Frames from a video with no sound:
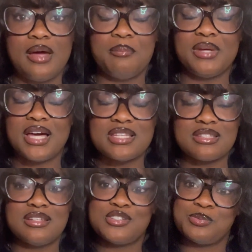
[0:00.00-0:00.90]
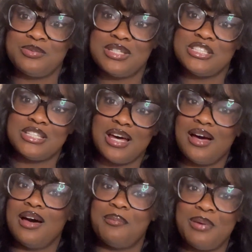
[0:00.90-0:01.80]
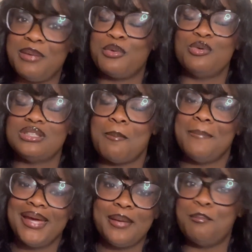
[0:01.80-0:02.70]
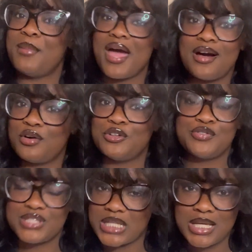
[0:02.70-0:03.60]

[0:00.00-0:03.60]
because of the people with the big mouths